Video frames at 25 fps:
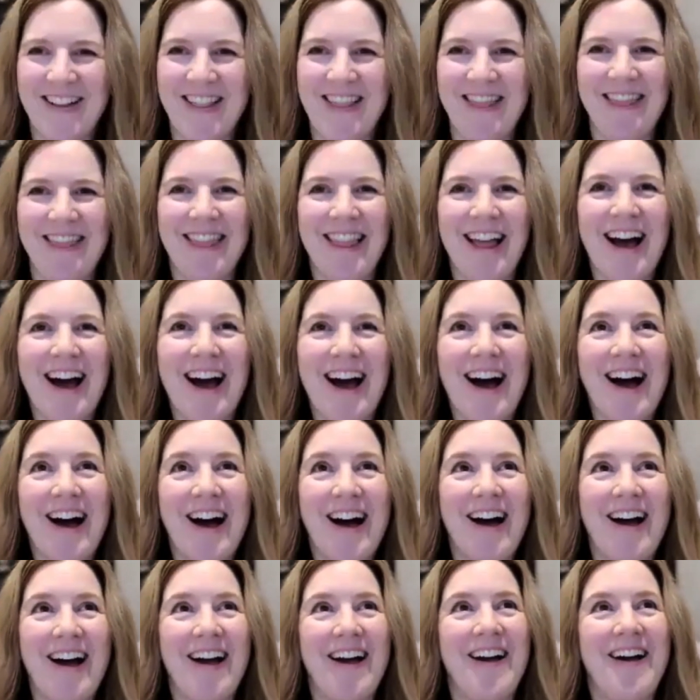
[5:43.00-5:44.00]
we're
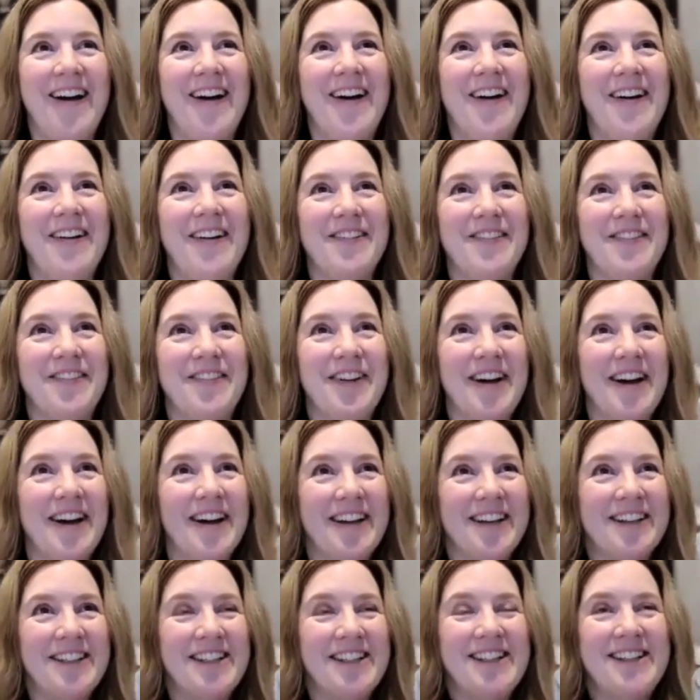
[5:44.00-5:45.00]
alive.
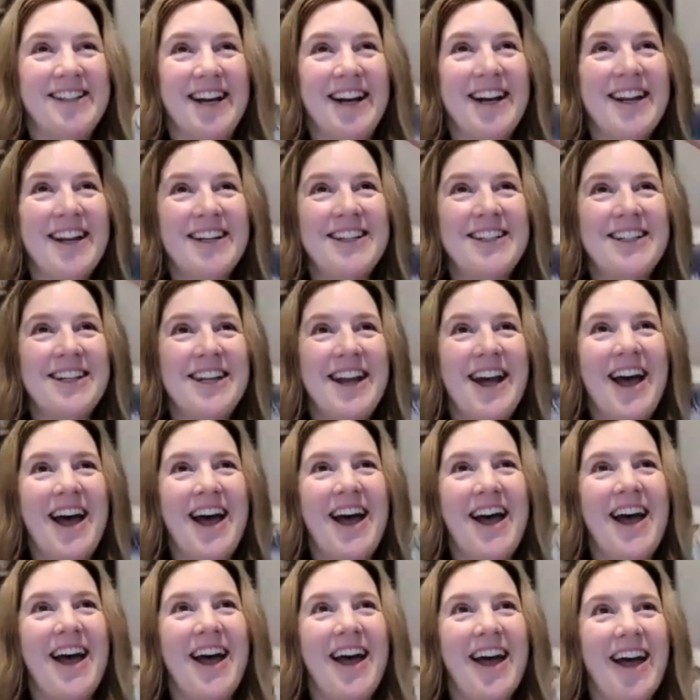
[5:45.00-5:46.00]
It's sunny
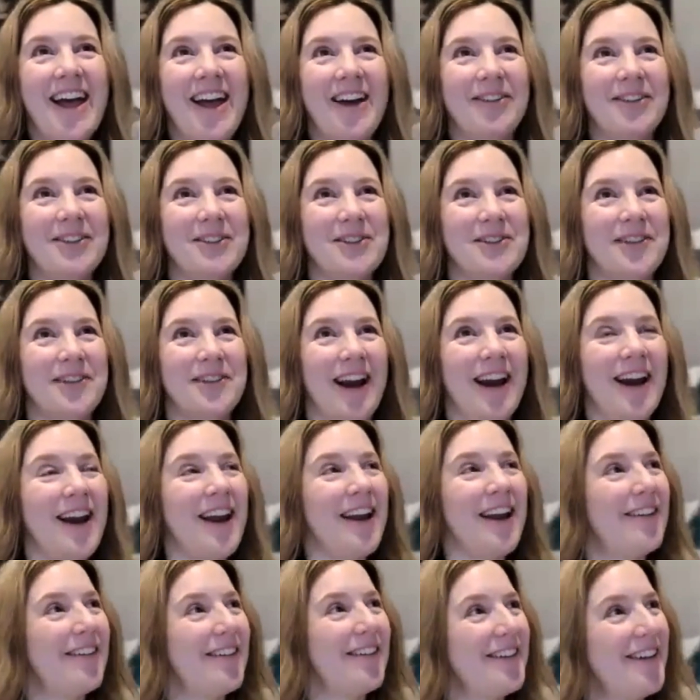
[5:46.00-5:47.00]
today. It was
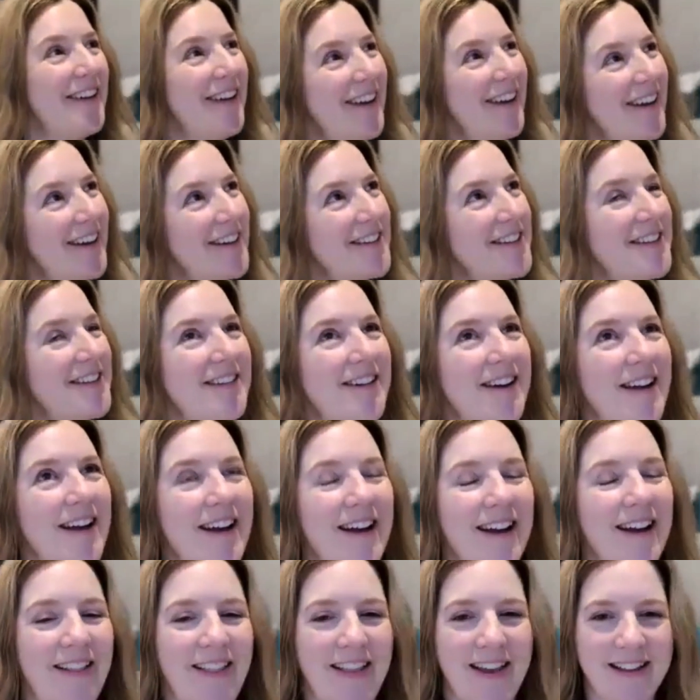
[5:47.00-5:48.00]
raining all day
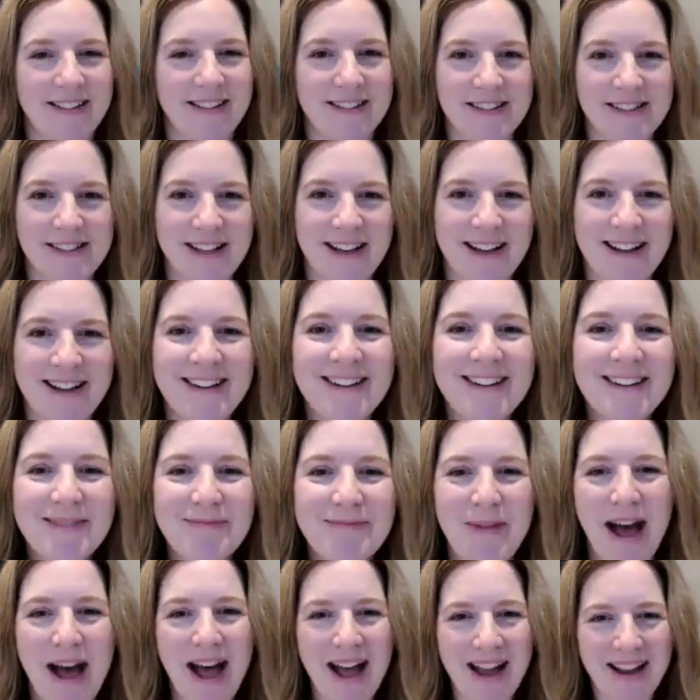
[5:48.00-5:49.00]
yesterday. I like the sun